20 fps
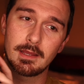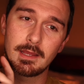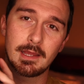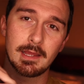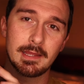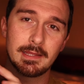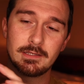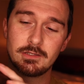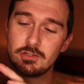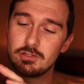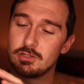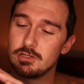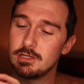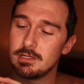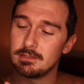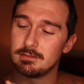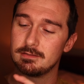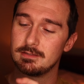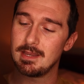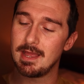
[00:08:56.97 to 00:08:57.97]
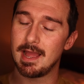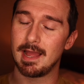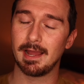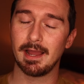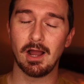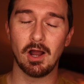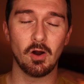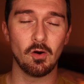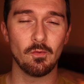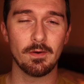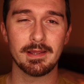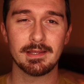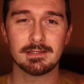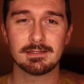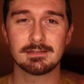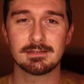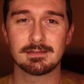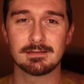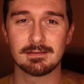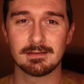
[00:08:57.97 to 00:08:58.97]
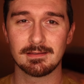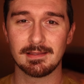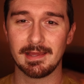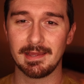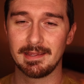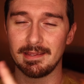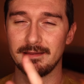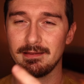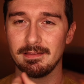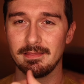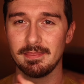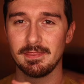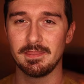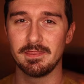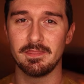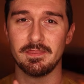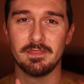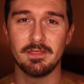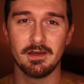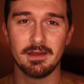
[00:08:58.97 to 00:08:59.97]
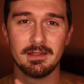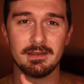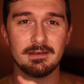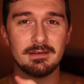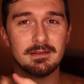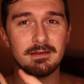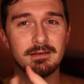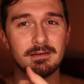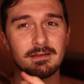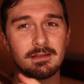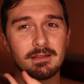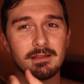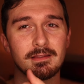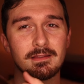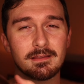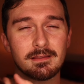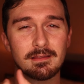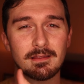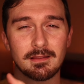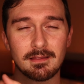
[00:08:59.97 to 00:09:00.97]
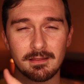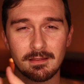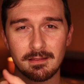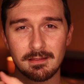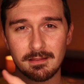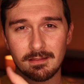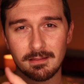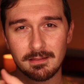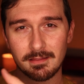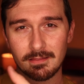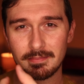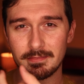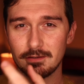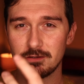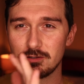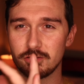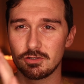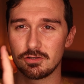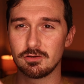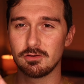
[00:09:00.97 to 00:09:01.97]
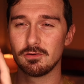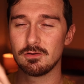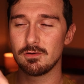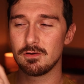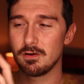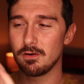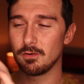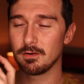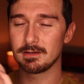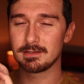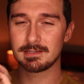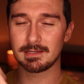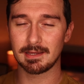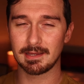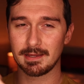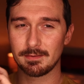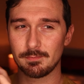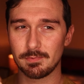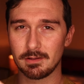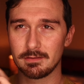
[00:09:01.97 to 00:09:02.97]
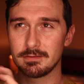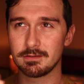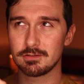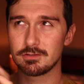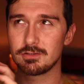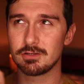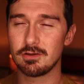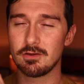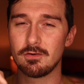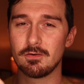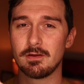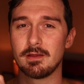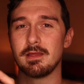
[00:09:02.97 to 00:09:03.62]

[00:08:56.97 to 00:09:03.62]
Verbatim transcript: it's just, I always like thud the shoe or tap on the shoe,